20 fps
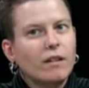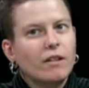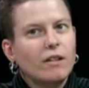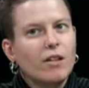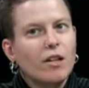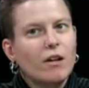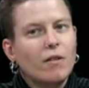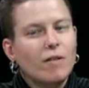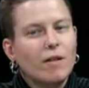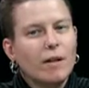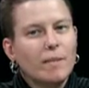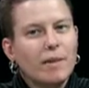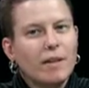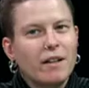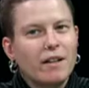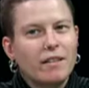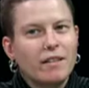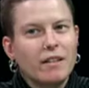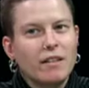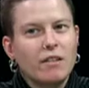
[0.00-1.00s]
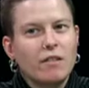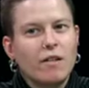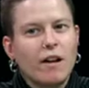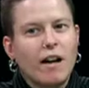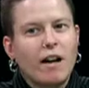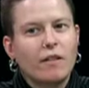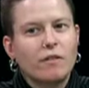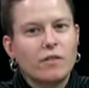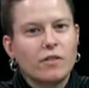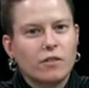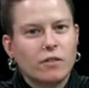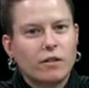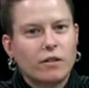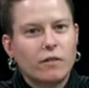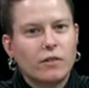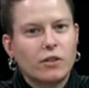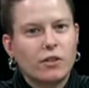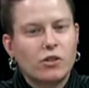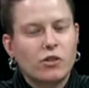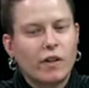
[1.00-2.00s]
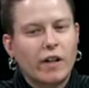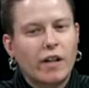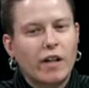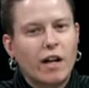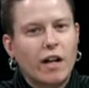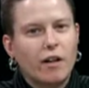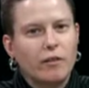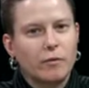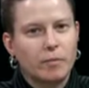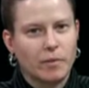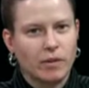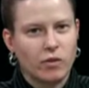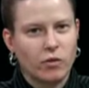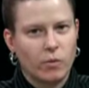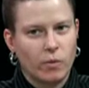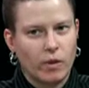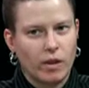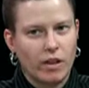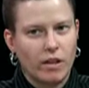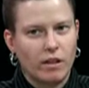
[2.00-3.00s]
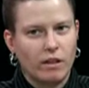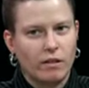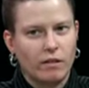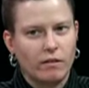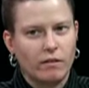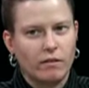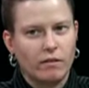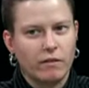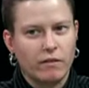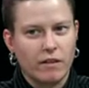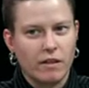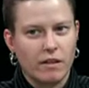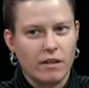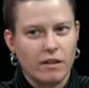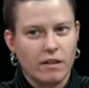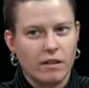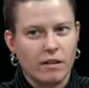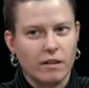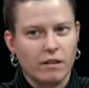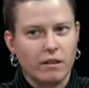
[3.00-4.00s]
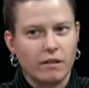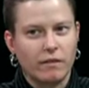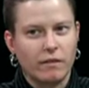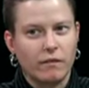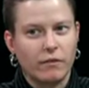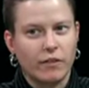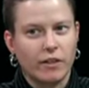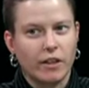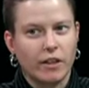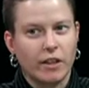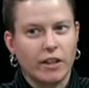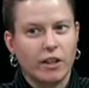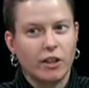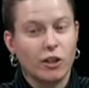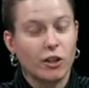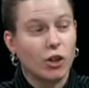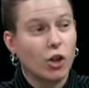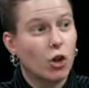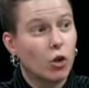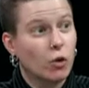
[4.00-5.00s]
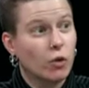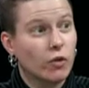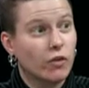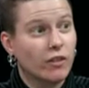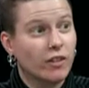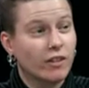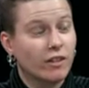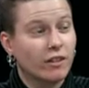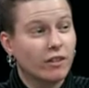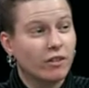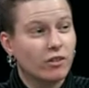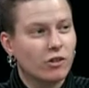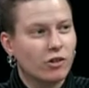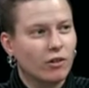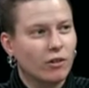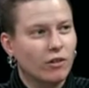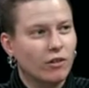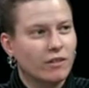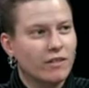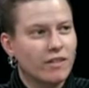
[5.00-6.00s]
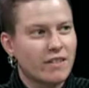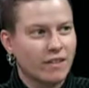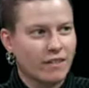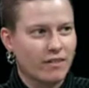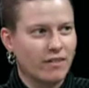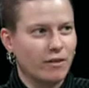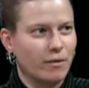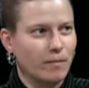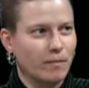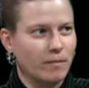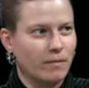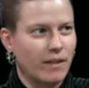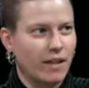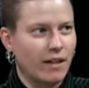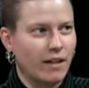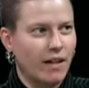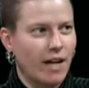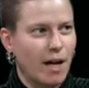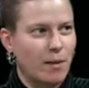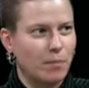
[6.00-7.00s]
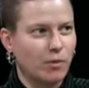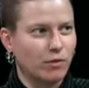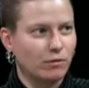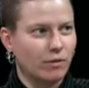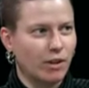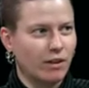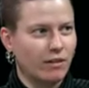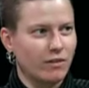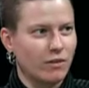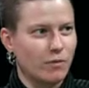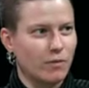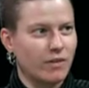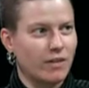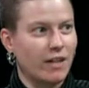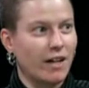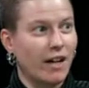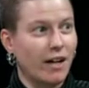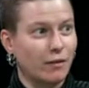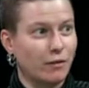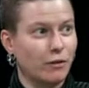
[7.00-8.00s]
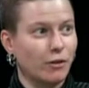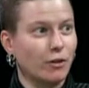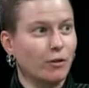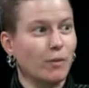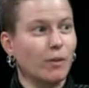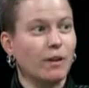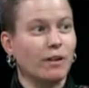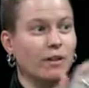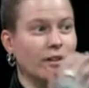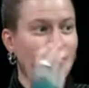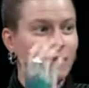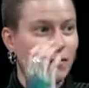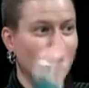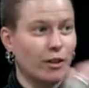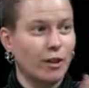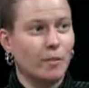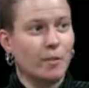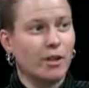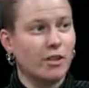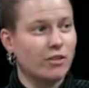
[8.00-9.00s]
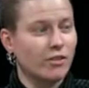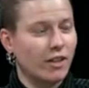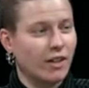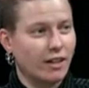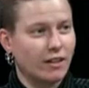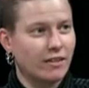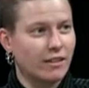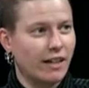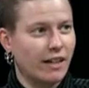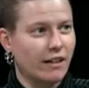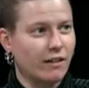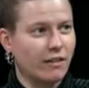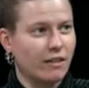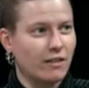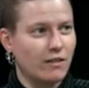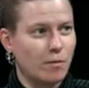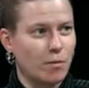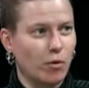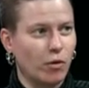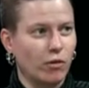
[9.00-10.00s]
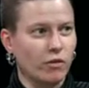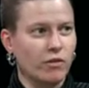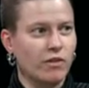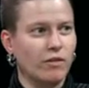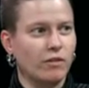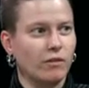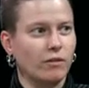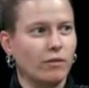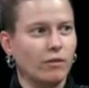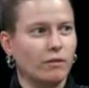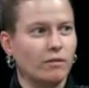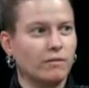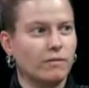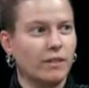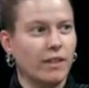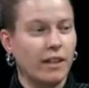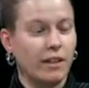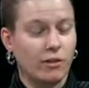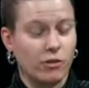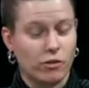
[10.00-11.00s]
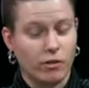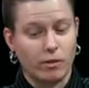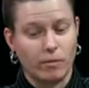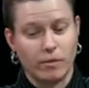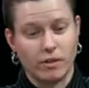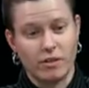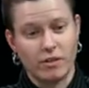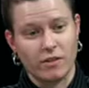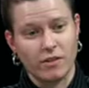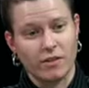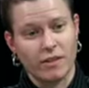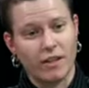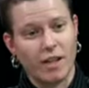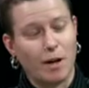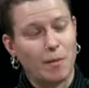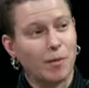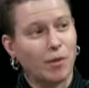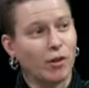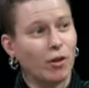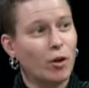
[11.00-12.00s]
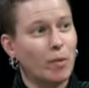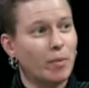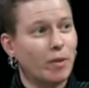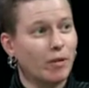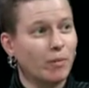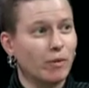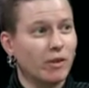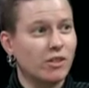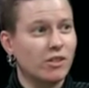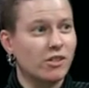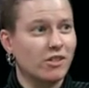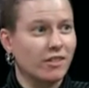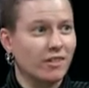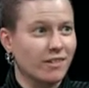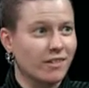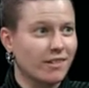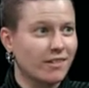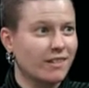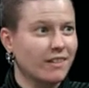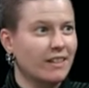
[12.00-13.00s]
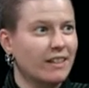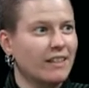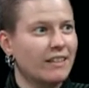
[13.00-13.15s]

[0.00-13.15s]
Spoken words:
No, well, I mean, I think you have sort of a trade-off between the very closed and controlled system that Apple runs with the iPhone, where it's very much locked down, as opposed to Android, which is a lot more open, which is,